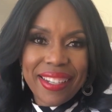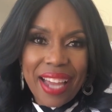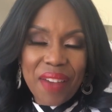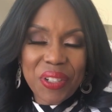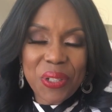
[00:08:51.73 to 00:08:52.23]

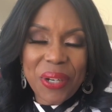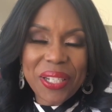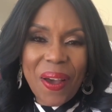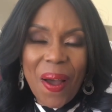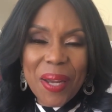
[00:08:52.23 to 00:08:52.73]
I've enjoyed
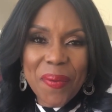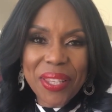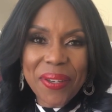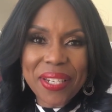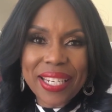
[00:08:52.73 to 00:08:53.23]
talking
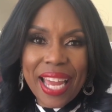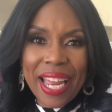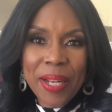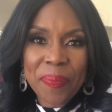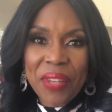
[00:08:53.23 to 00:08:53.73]
with you
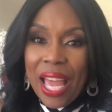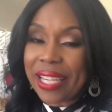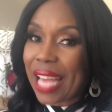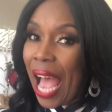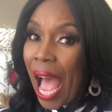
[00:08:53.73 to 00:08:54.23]
today,
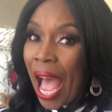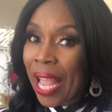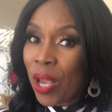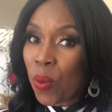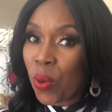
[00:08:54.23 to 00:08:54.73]
and I
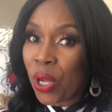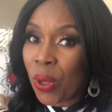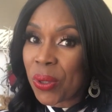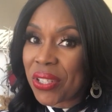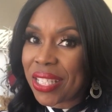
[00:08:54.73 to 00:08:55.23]

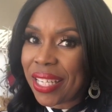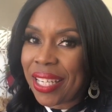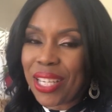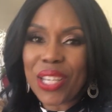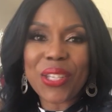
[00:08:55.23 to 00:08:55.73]
will
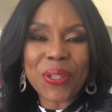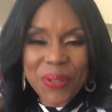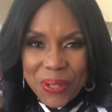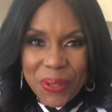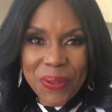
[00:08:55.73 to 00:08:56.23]
see you
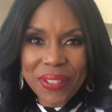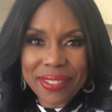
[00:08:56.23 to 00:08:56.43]
soon.